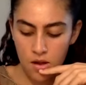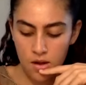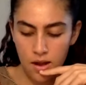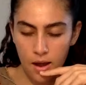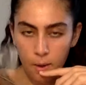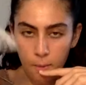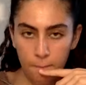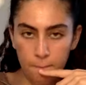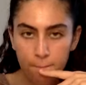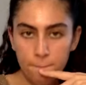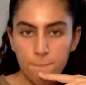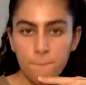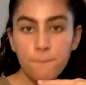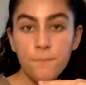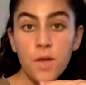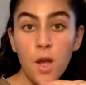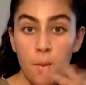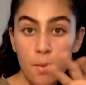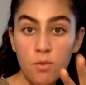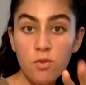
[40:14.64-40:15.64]
Now,
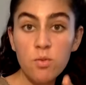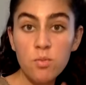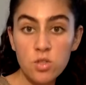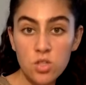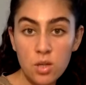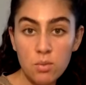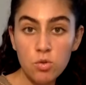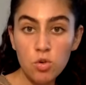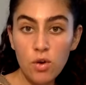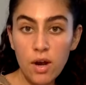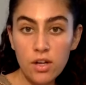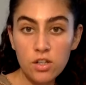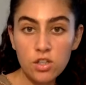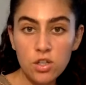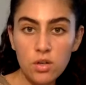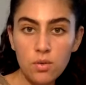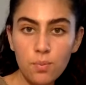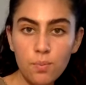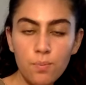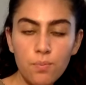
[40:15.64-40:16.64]
coming from the same
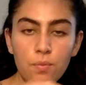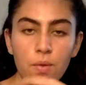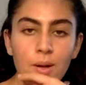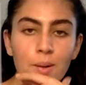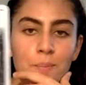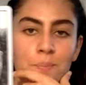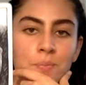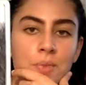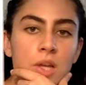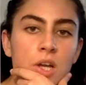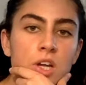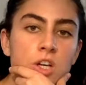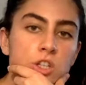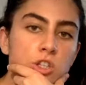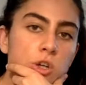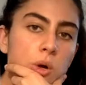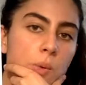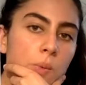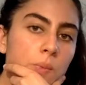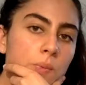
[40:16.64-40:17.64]
direction, right?
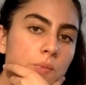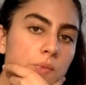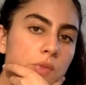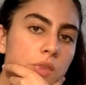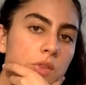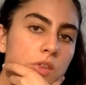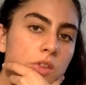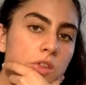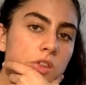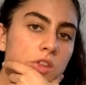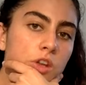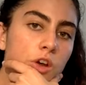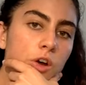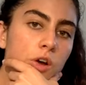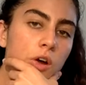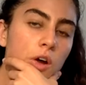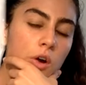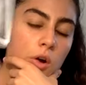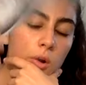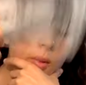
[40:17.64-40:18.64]
So,
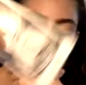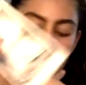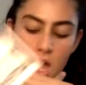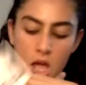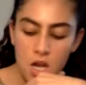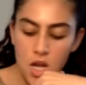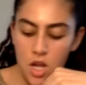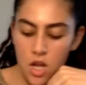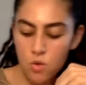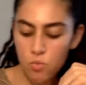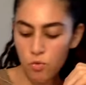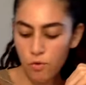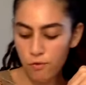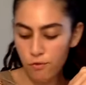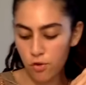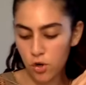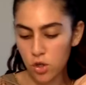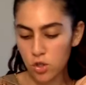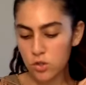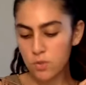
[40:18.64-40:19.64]
the Hermit in
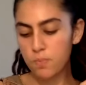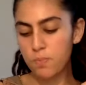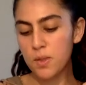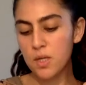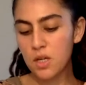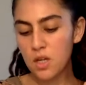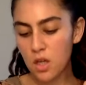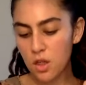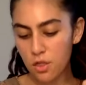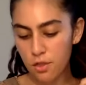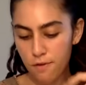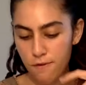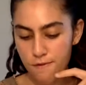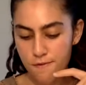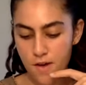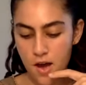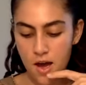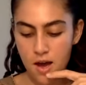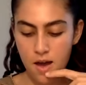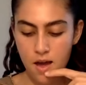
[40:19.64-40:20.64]
reverse beneath the
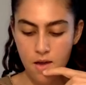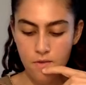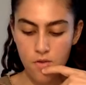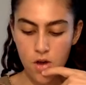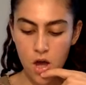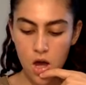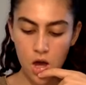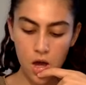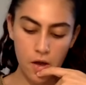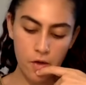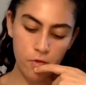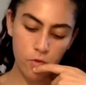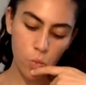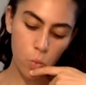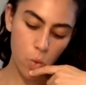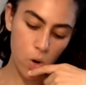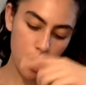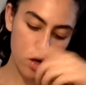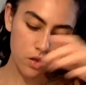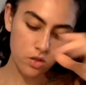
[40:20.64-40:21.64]
Five of
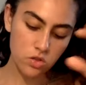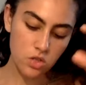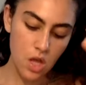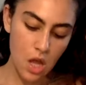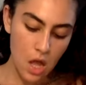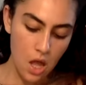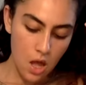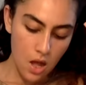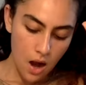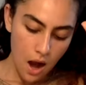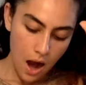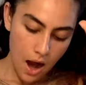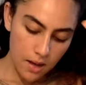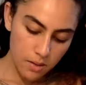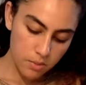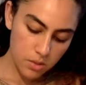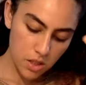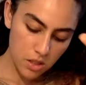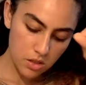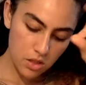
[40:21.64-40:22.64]
Wands.
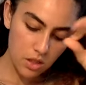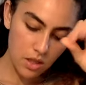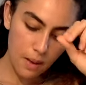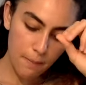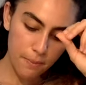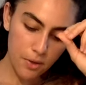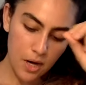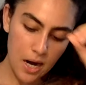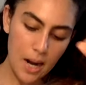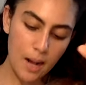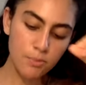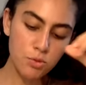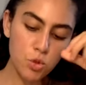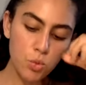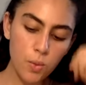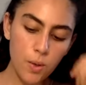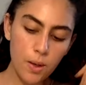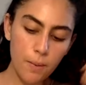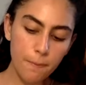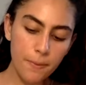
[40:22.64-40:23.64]
I'm sensing that perhaps
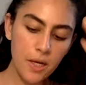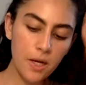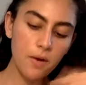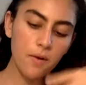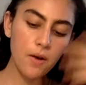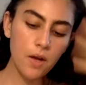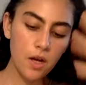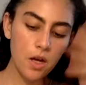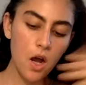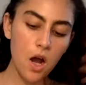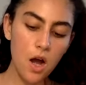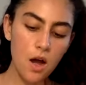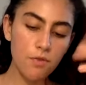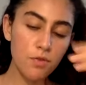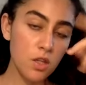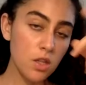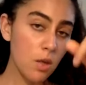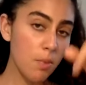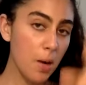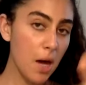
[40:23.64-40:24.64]
you were in a period
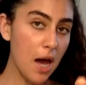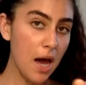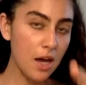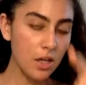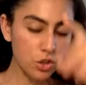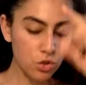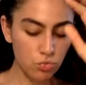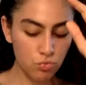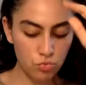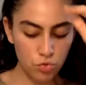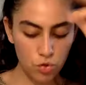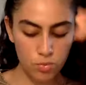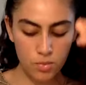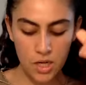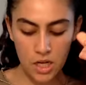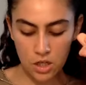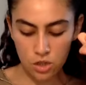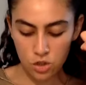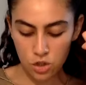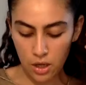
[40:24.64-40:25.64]
of, in the past,
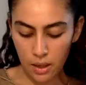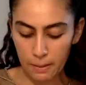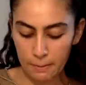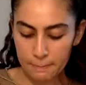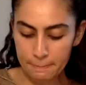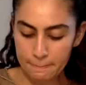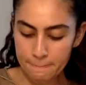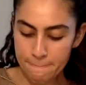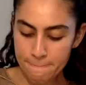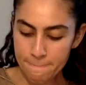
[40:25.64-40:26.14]
rumination.